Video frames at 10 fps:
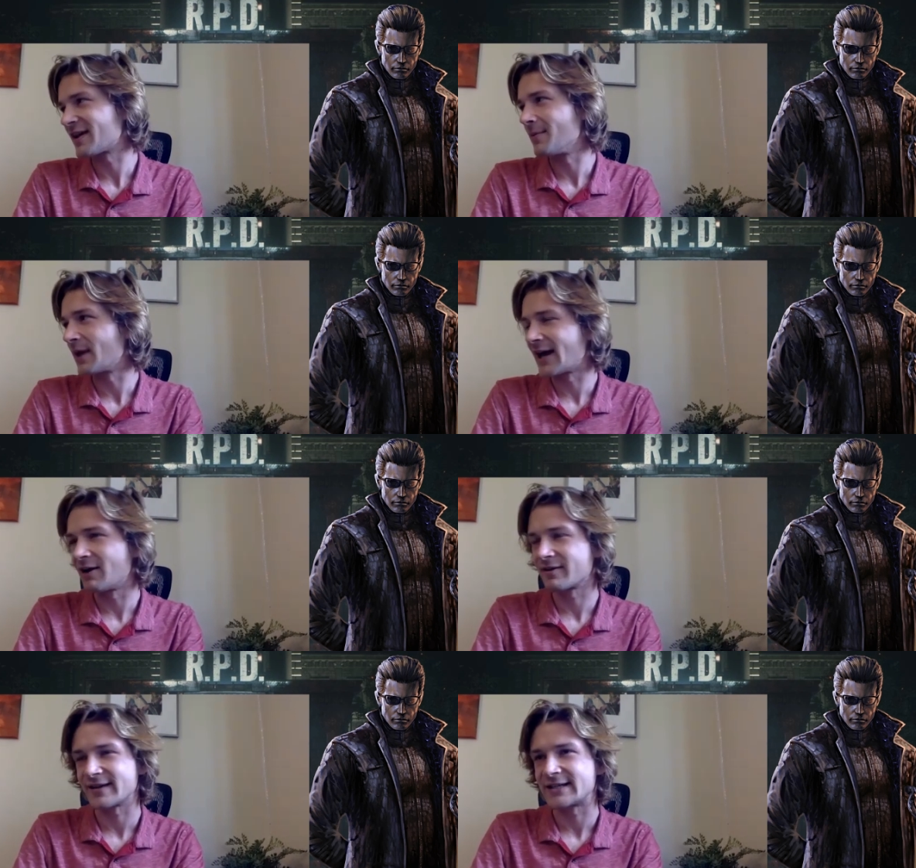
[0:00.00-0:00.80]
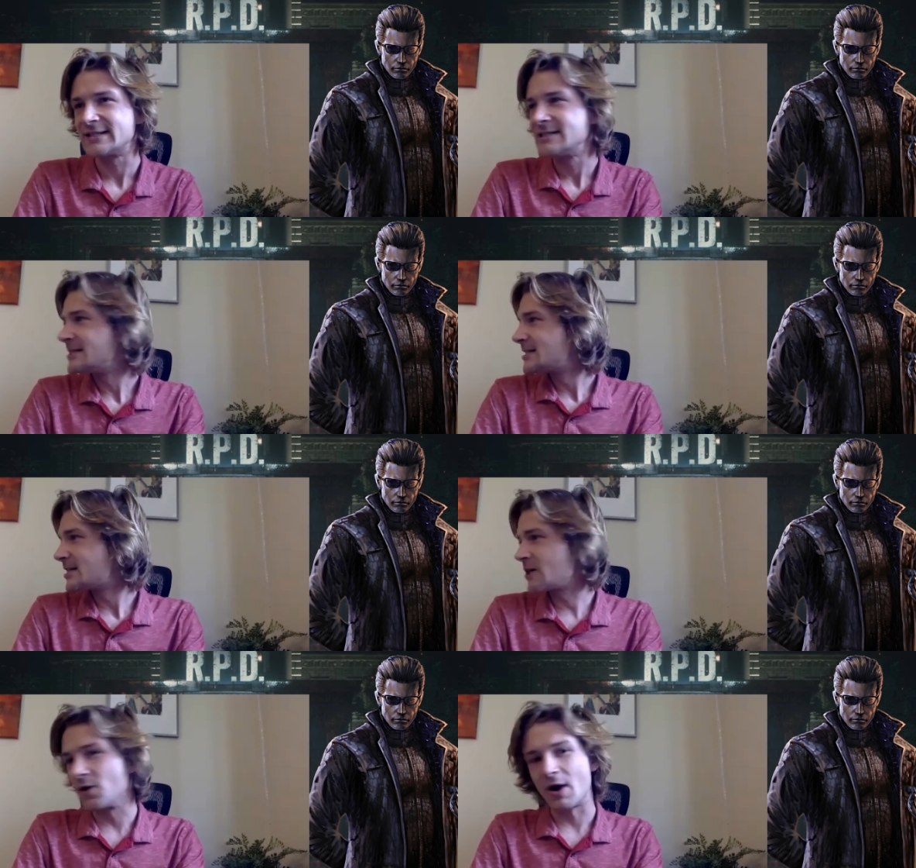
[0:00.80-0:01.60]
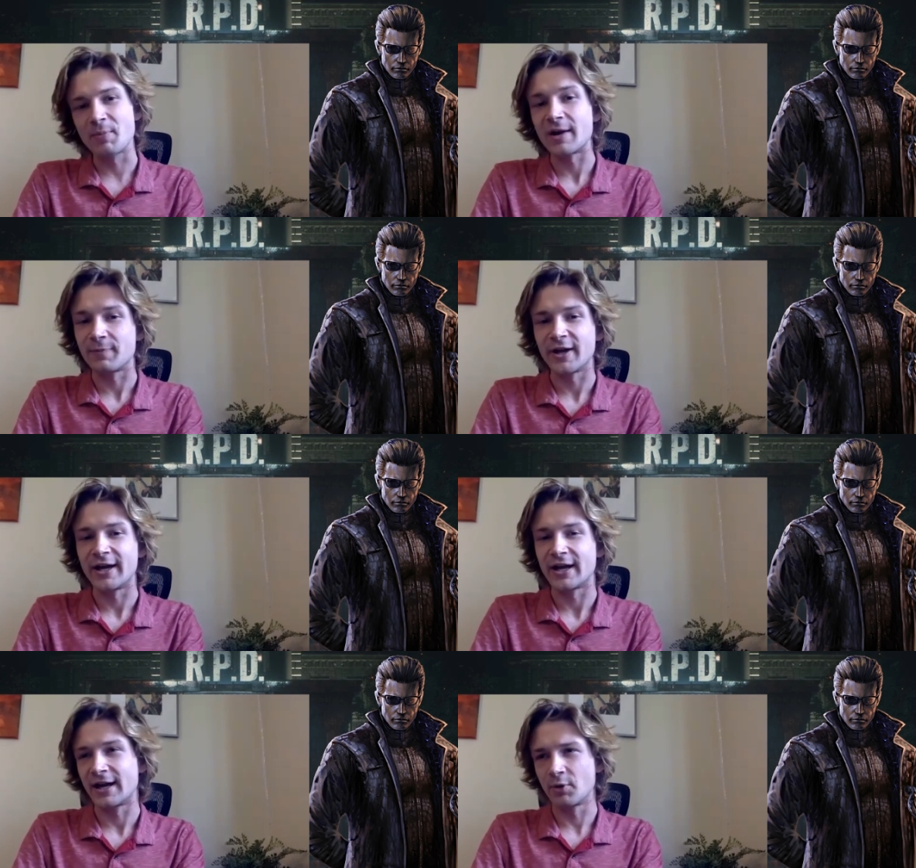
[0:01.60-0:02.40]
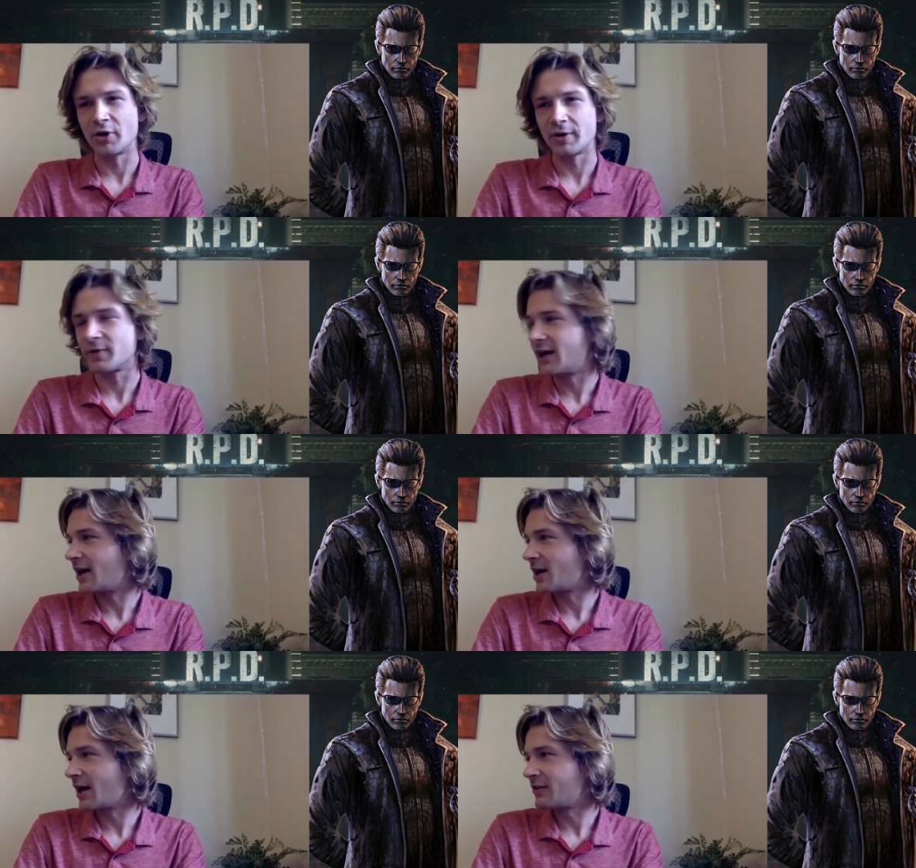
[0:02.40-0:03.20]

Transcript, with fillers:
Speaker 1: coming out, it's like, oh, I'm gonna play it, and I'm going to play it.